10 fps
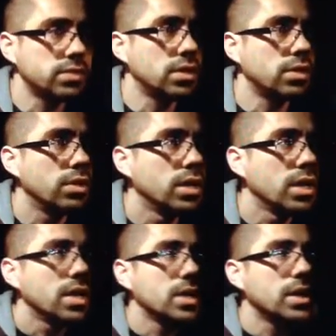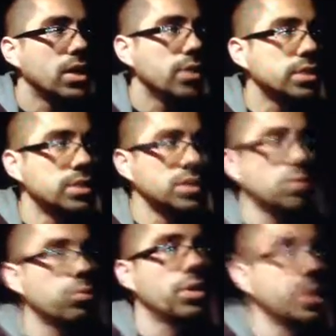So you know, just
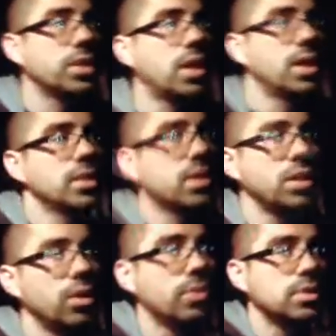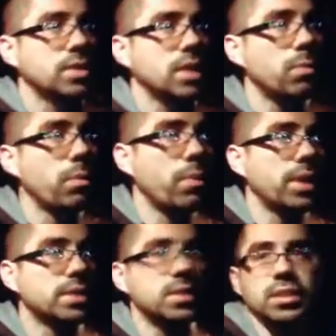as a word of thought, you know, keep your
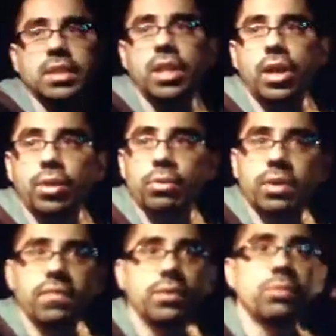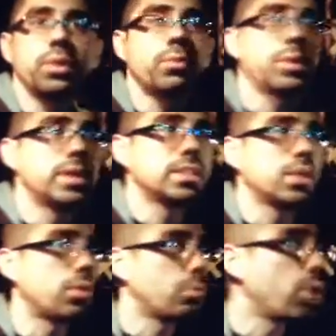prices low if you really want to
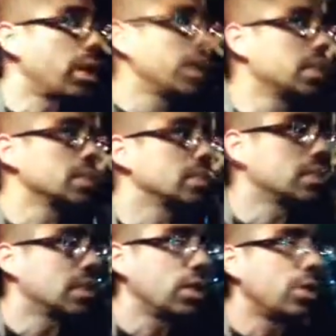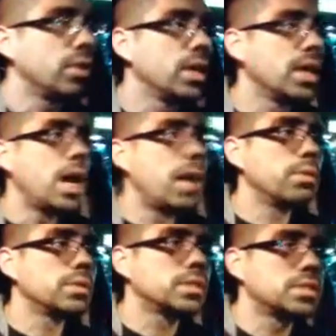sell your products. You know, I
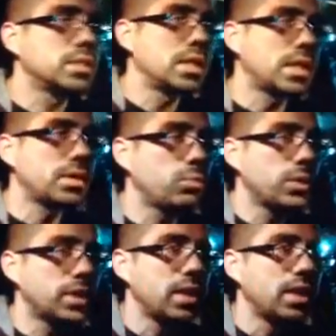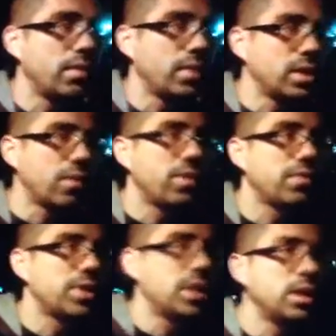would stick with the
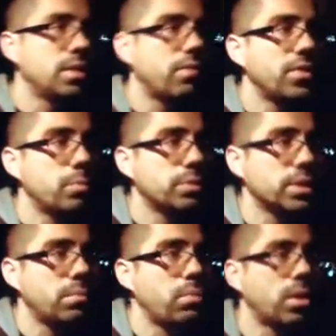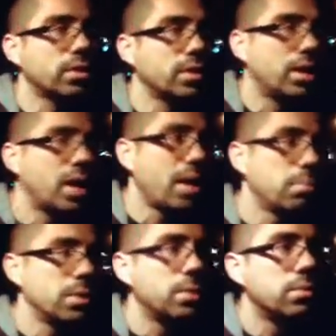50% mark
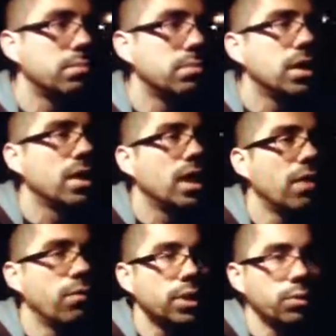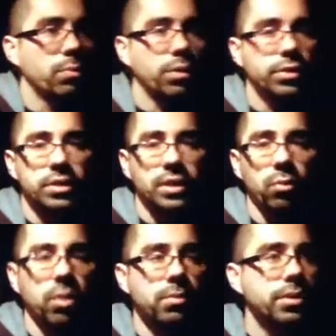at minimum of what you would purchase
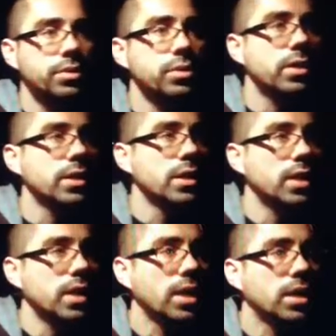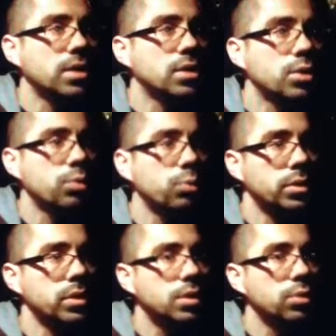at Walmart or Target, and you
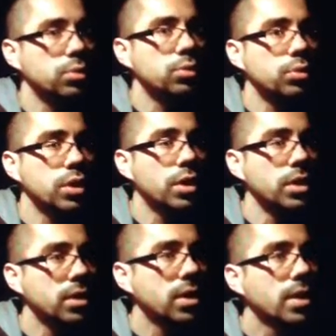will do good.